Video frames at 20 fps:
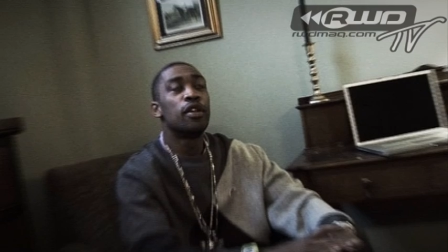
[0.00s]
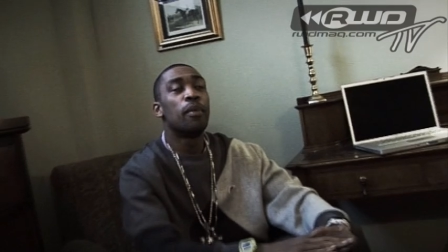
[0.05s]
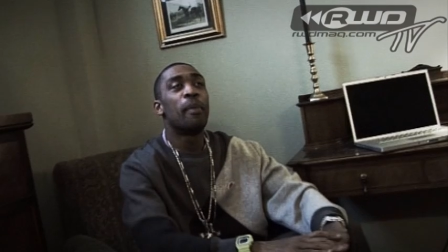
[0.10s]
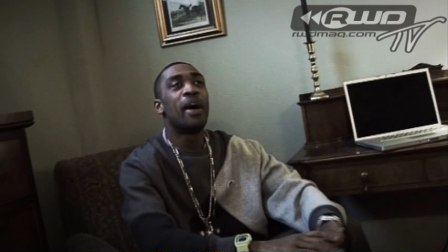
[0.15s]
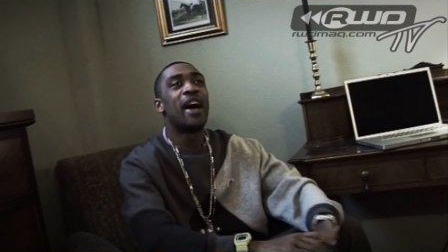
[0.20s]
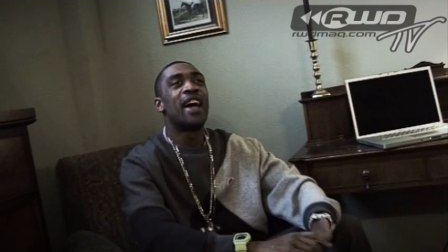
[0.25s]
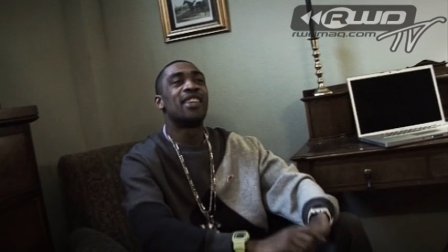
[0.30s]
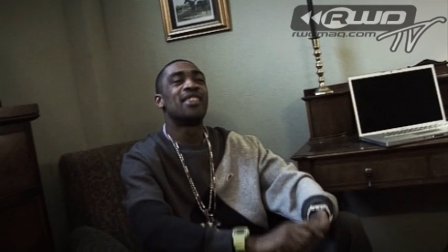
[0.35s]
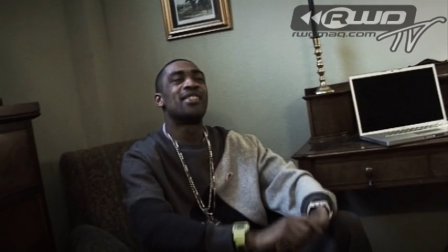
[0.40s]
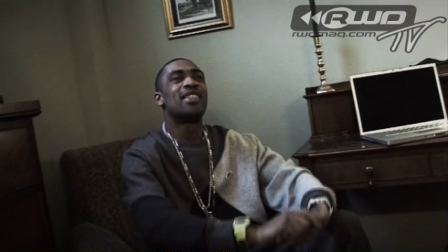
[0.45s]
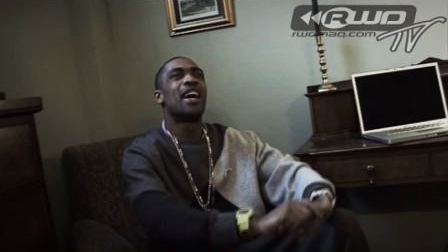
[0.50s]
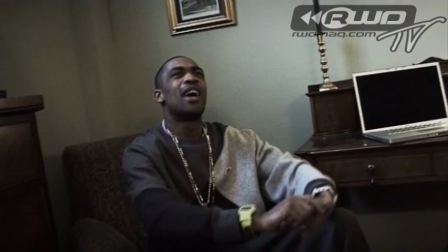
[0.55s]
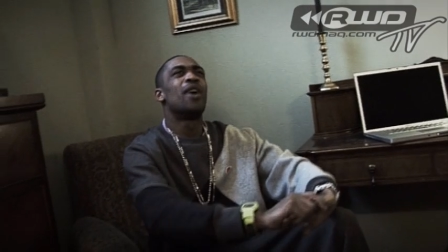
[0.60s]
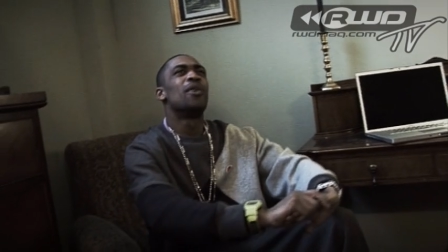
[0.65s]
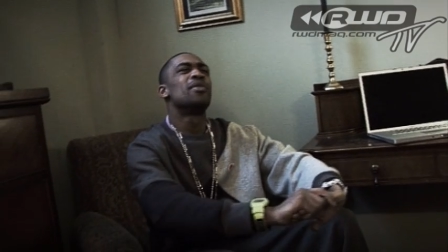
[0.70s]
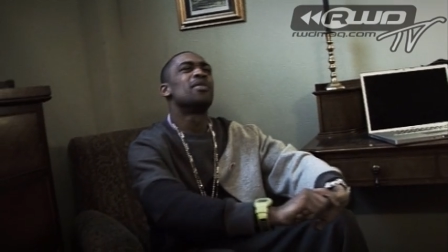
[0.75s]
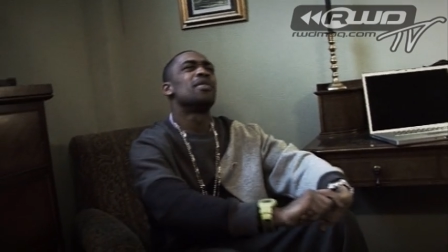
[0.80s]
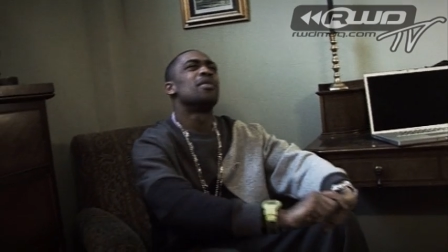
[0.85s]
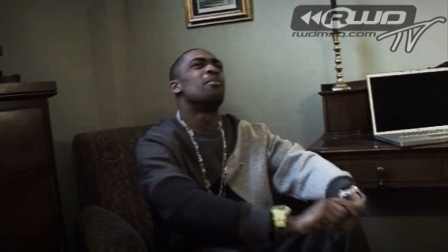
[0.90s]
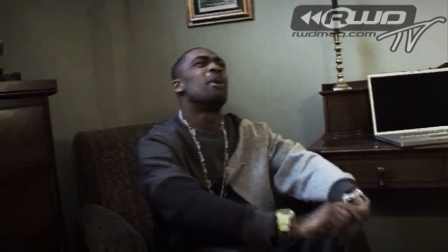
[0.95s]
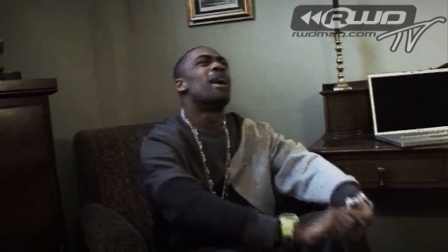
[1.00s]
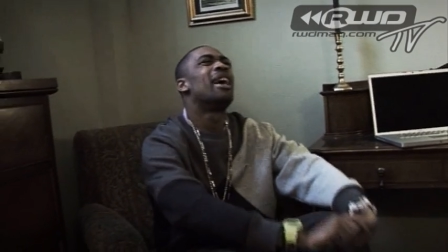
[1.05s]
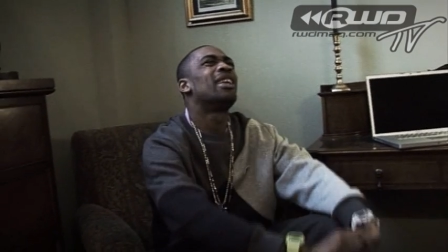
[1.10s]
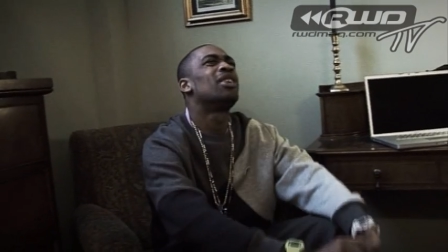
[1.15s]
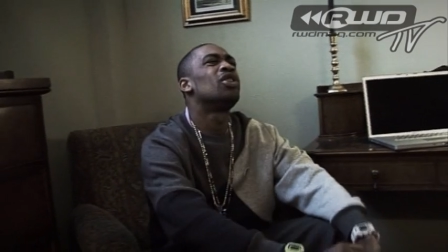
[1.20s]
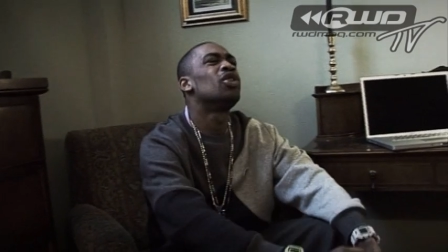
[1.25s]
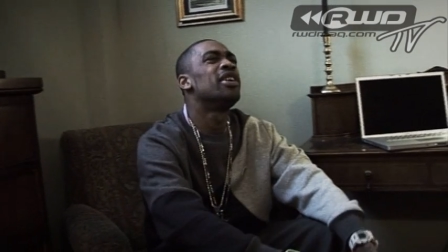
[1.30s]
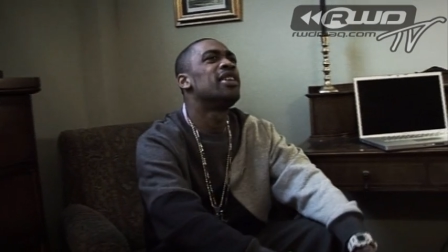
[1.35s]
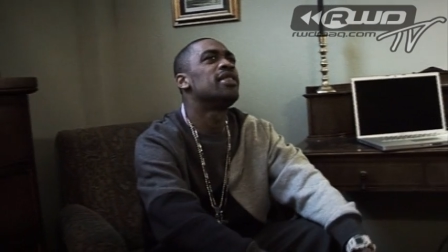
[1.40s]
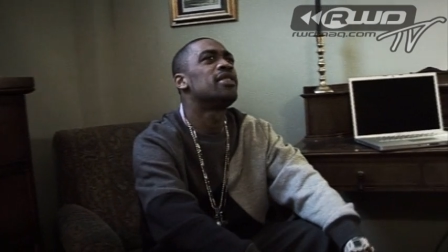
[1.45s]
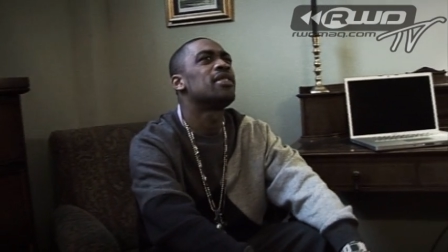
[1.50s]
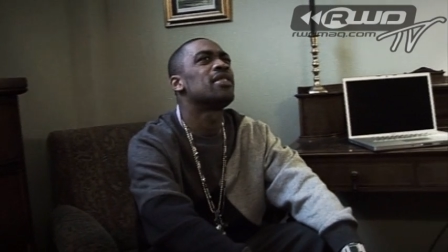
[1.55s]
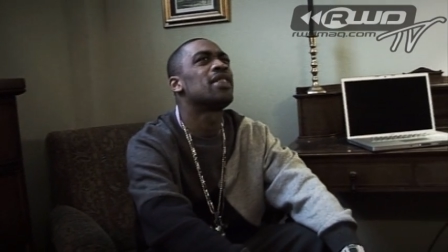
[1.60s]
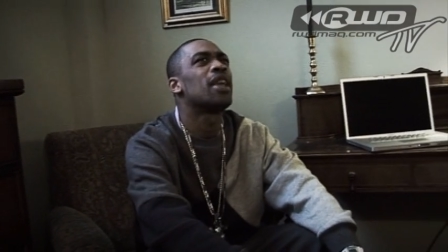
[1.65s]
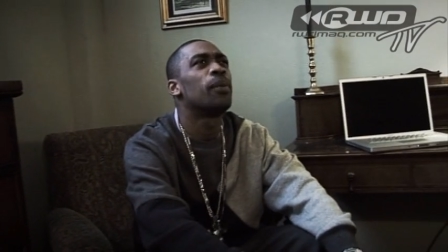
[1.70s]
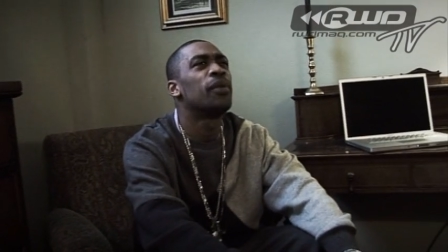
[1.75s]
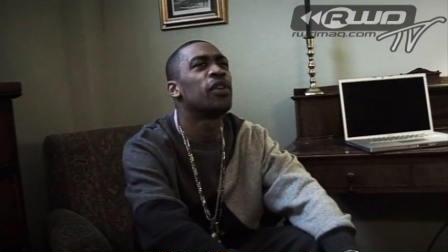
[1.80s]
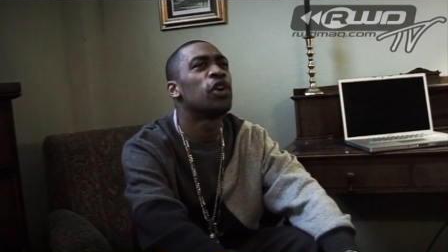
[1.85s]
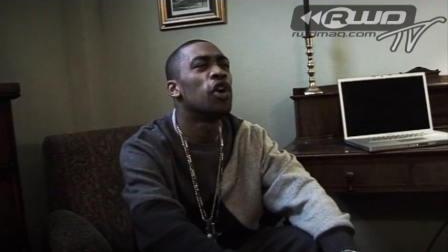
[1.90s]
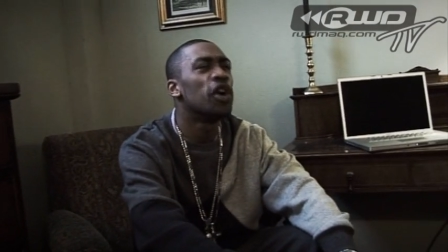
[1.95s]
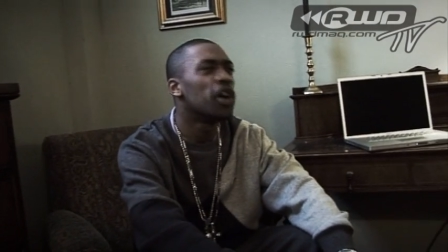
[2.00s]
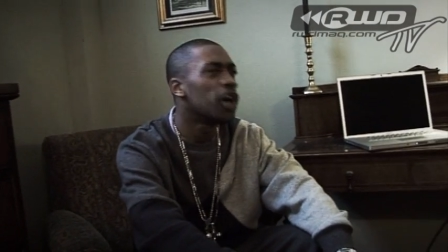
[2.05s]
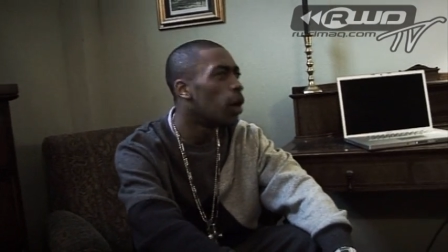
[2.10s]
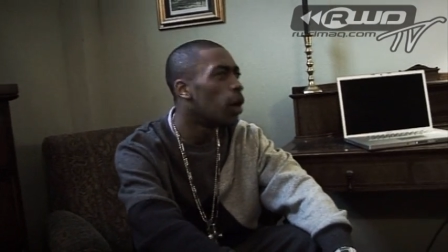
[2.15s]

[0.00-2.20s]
the mad sounds and mad noises that we've got